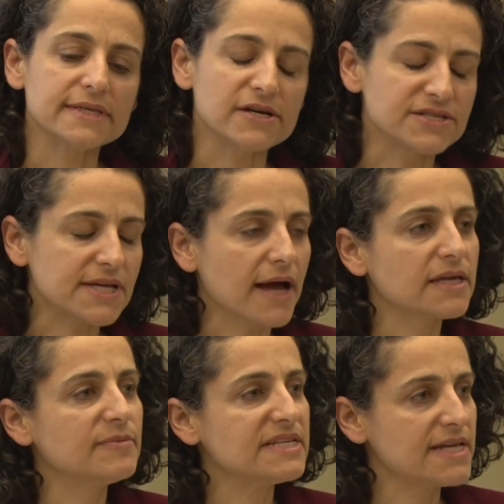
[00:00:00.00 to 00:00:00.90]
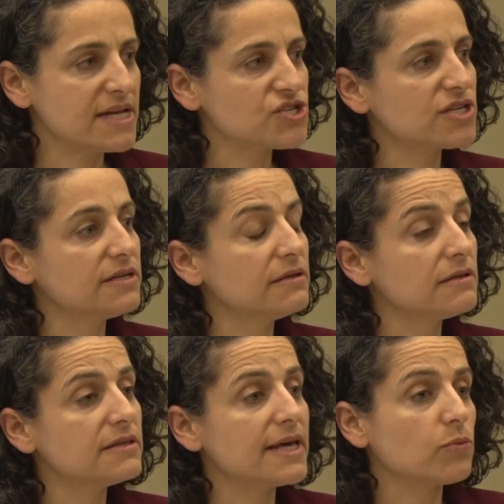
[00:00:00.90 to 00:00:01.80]
there's documentation
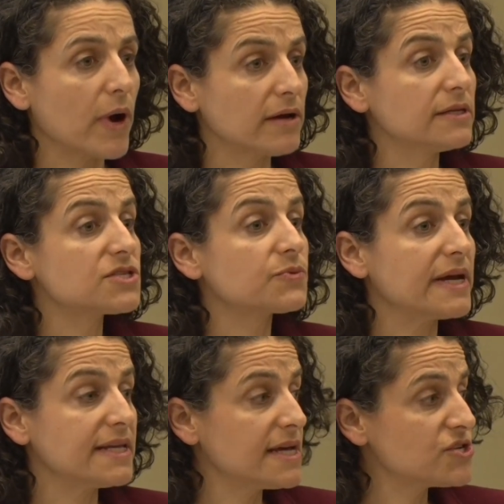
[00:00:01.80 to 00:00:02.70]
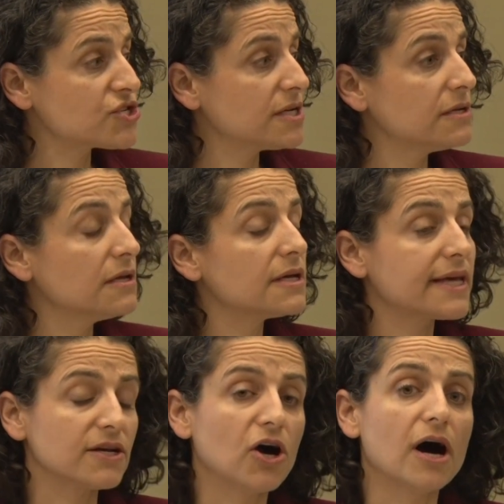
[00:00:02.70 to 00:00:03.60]
that wireless radiation
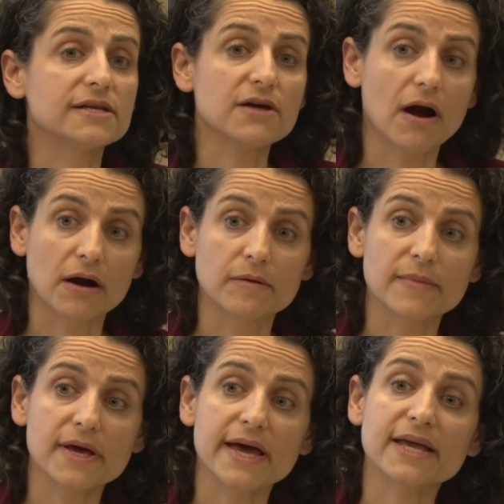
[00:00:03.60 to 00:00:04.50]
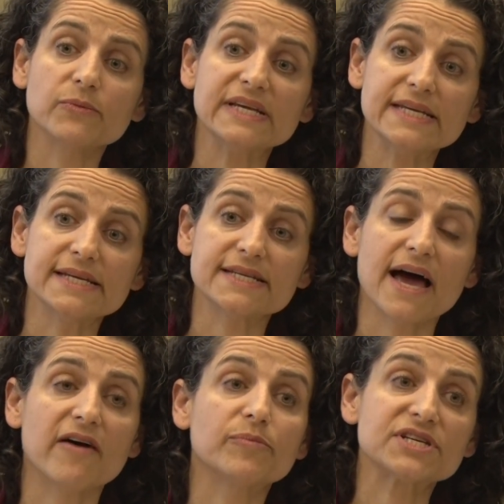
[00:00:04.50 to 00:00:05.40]
can cause harm, and we need to
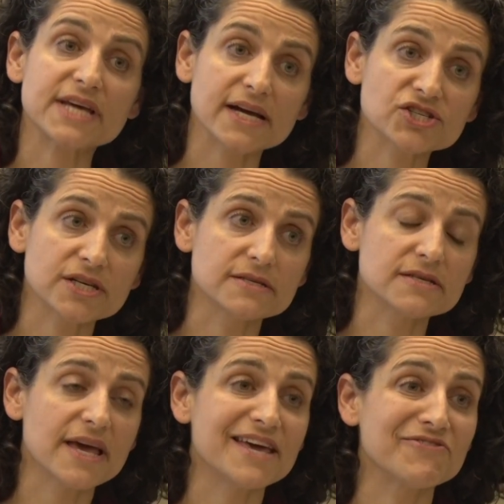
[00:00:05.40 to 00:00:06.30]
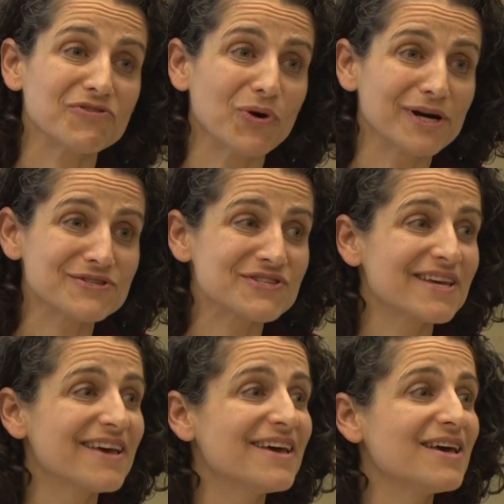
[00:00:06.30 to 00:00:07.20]
have protections. And of
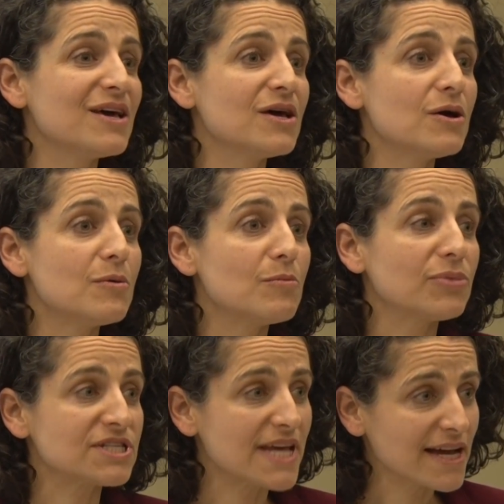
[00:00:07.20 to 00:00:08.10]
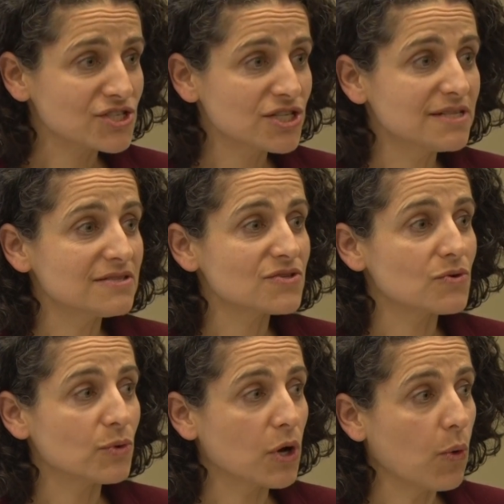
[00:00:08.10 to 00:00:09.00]
course, protections
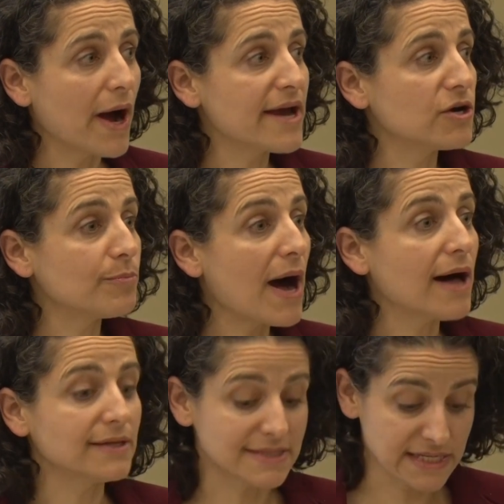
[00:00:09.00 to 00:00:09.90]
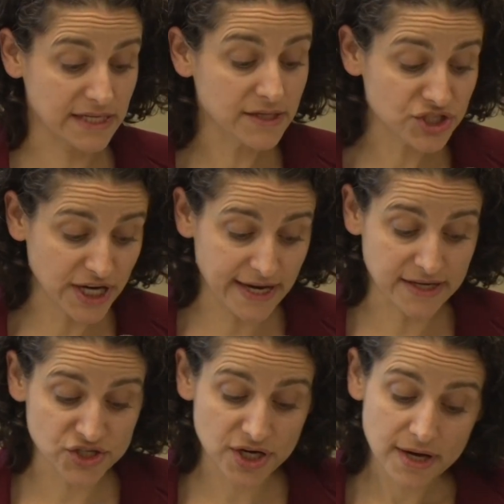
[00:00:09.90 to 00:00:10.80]
require policy
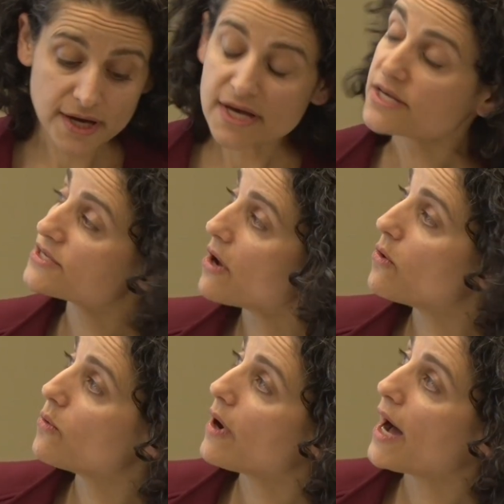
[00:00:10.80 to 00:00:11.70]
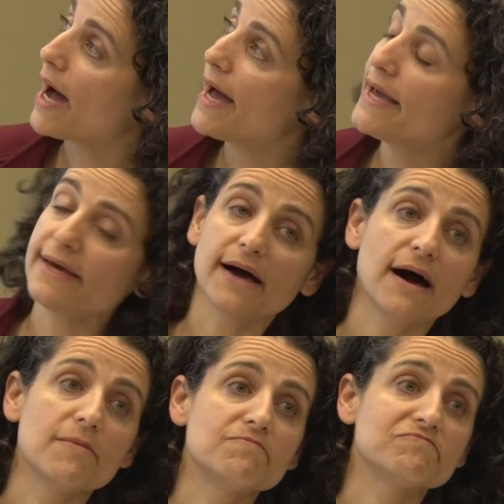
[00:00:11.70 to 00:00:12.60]
change. So
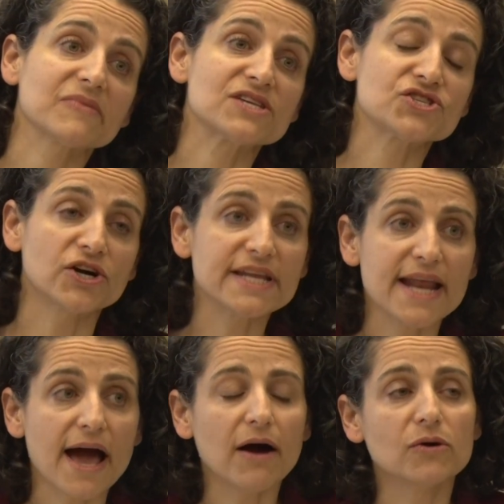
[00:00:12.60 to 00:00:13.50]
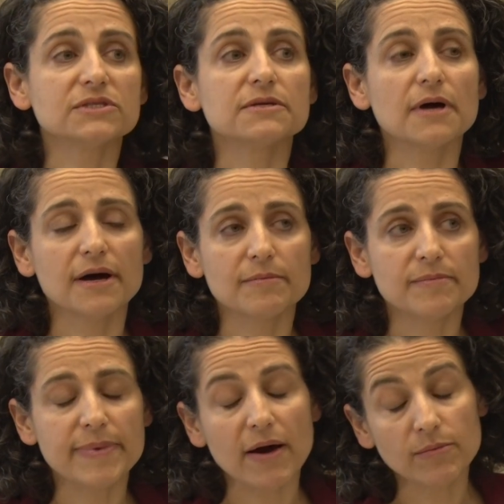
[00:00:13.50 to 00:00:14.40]
I started out
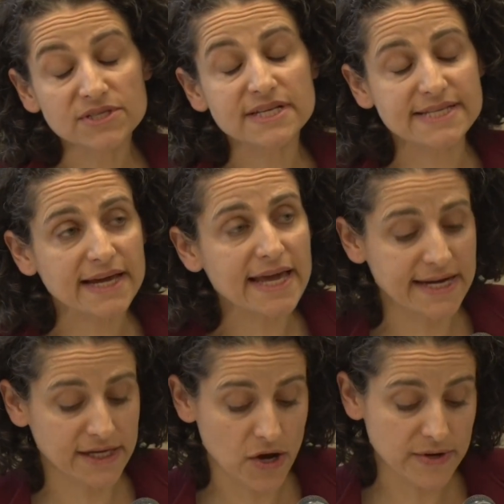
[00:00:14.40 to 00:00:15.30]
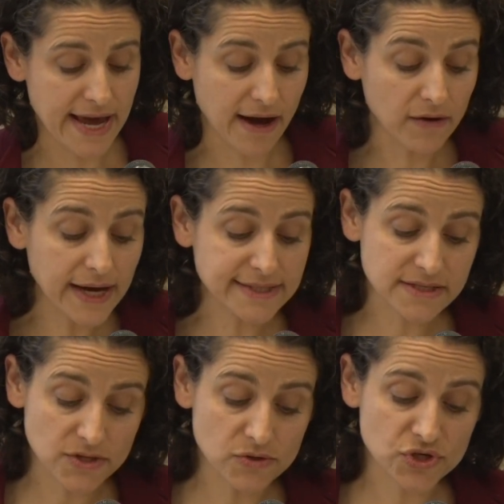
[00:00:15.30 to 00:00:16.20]
about almost a decade ago now as
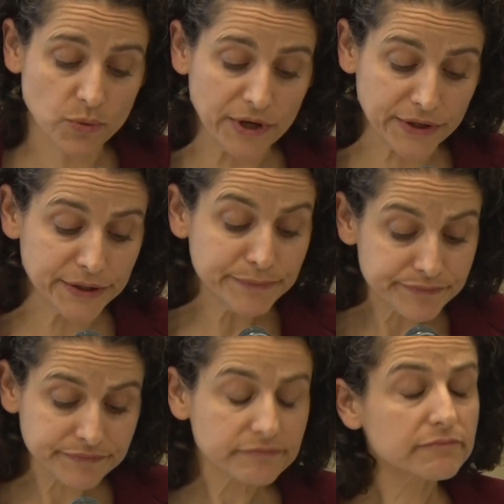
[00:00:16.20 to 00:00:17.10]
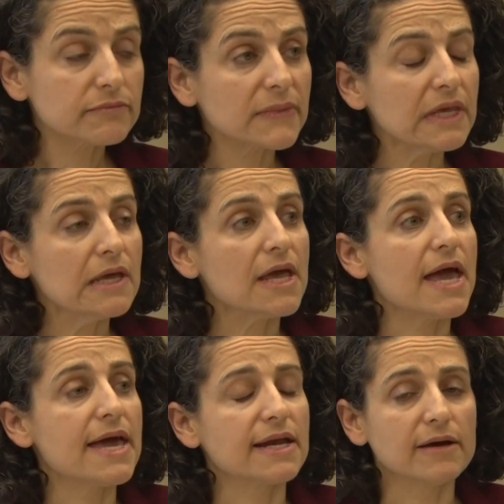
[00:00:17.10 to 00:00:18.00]
a social worker,
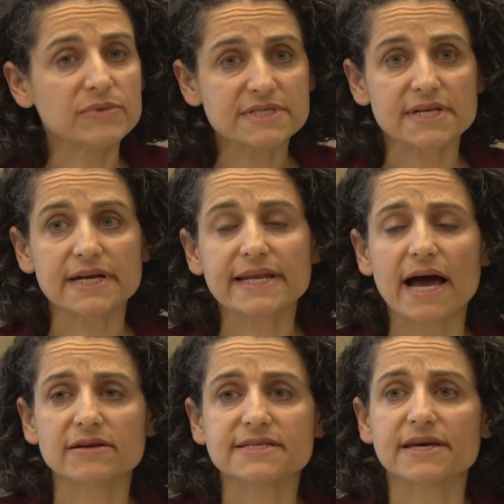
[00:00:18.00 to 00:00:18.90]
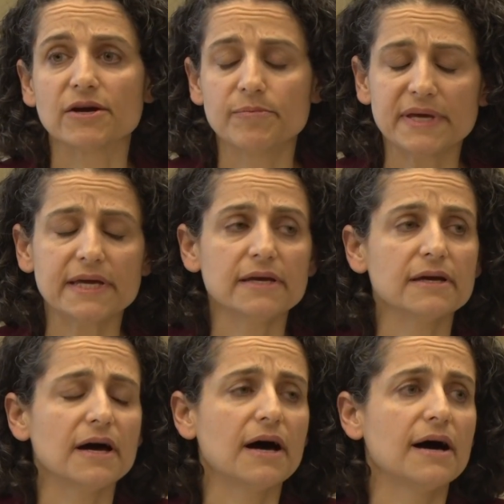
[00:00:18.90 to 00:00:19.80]
and I was in an in-house
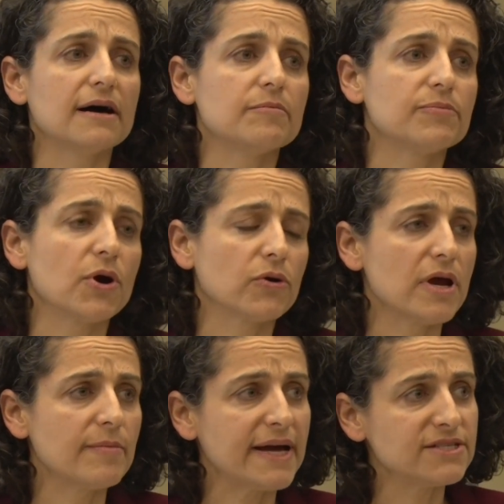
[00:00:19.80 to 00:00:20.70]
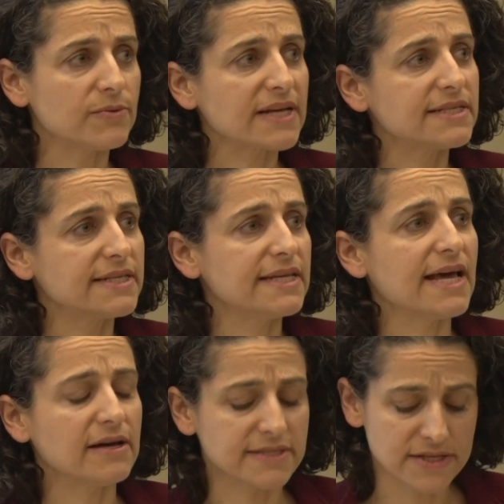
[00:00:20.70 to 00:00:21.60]
therapy program I directed
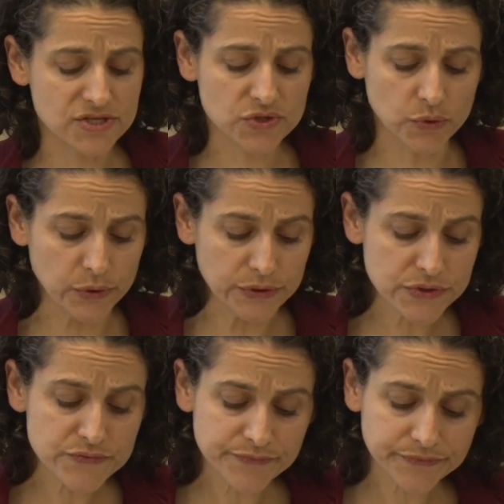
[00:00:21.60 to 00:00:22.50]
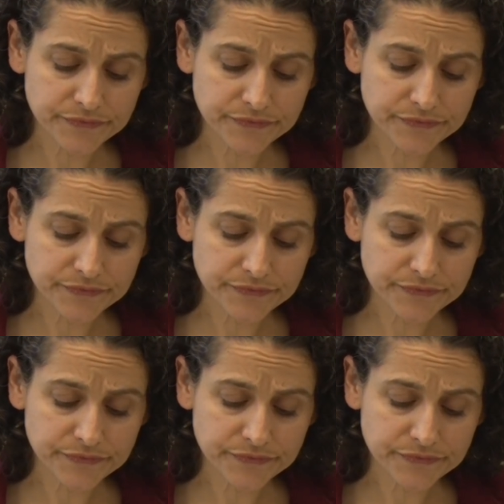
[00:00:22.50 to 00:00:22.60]
in-house in the schools.